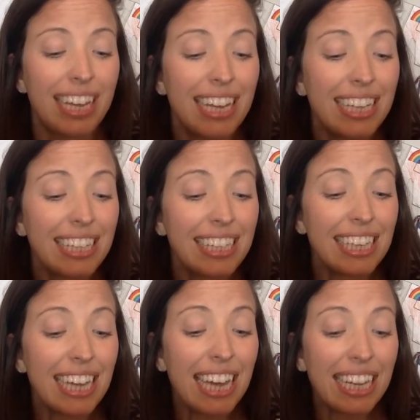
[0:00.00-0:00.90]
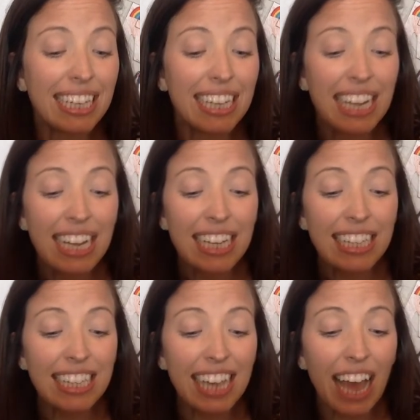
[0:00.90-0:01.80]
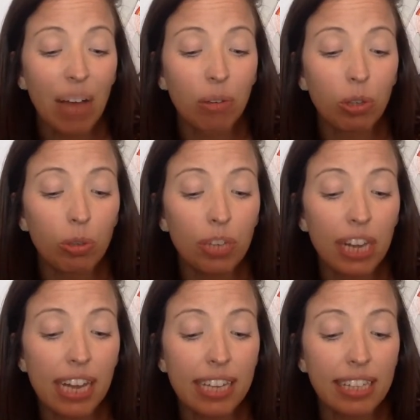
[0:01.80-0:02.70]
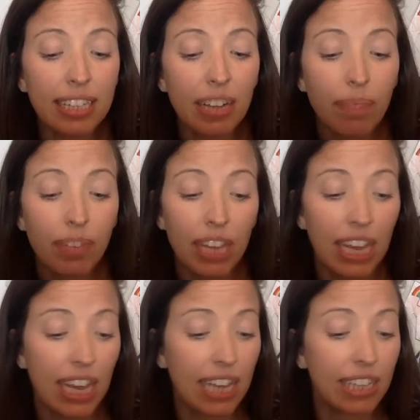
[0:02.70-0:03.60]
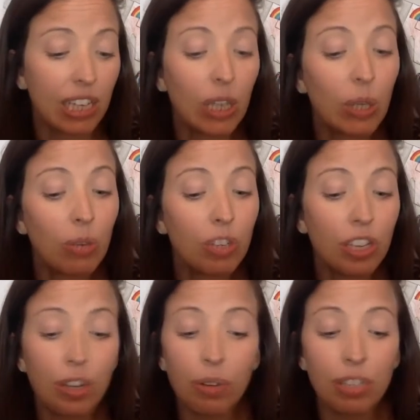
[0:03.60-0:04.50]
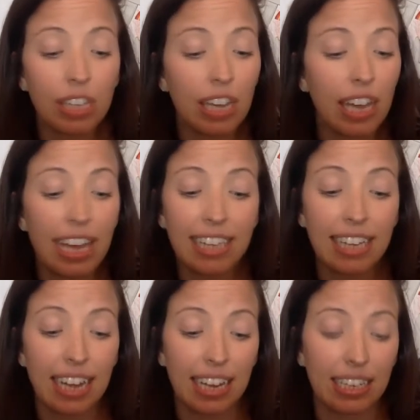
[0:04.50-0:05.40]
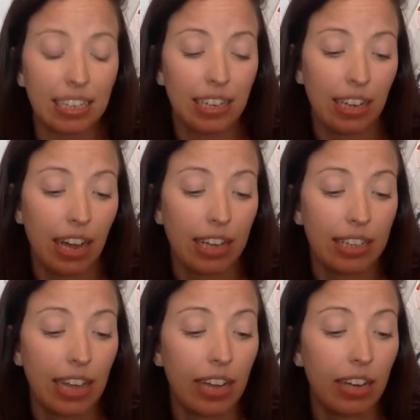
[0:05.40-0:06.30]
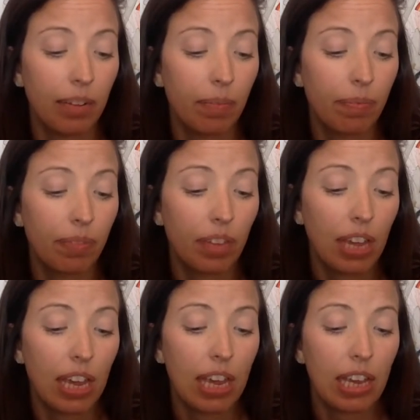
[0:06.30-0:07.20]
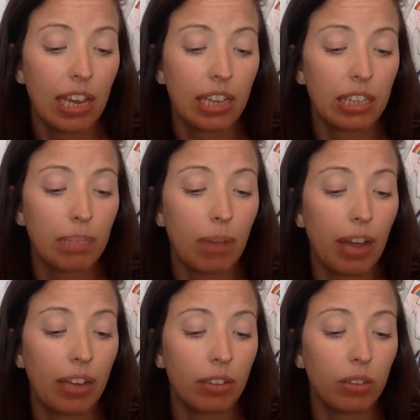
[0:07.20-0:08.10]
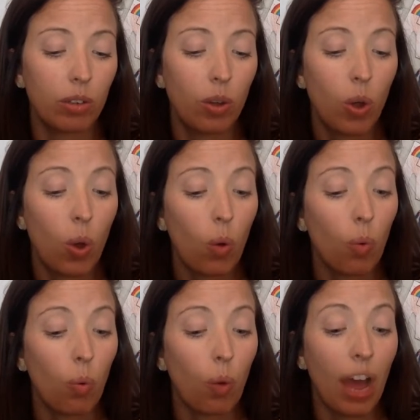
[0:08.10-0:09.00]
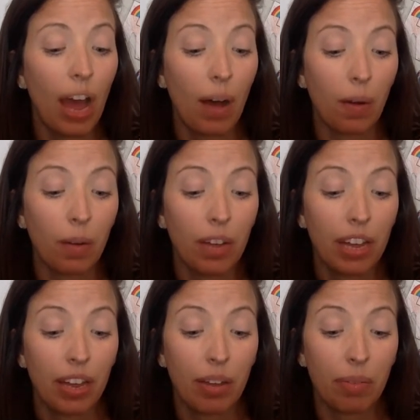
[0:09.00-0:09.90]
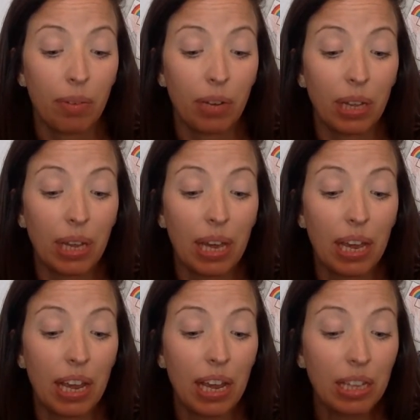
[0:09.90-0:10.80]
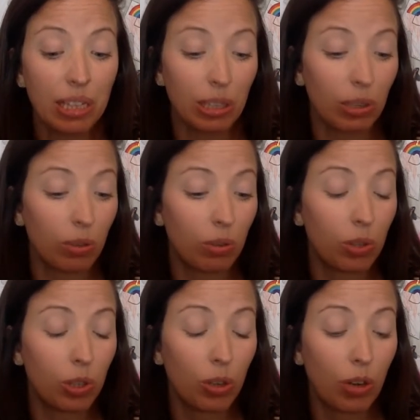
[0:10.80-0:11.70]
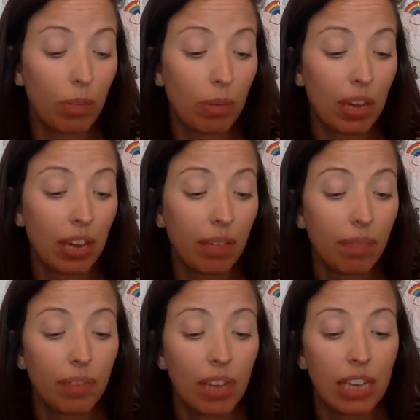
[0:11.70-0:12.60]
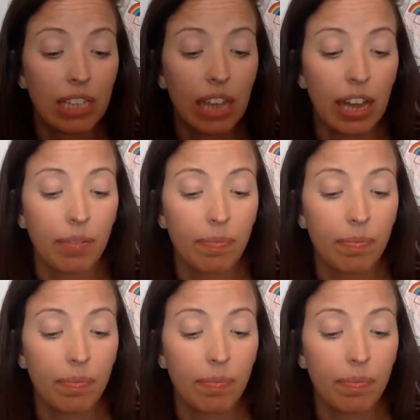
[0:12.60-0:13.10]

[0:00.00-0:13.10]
See it? See how loose it is? It's a loosey-goosey, isn't it? I said. He smiled. Wow, it really is loose, Junie B, he said.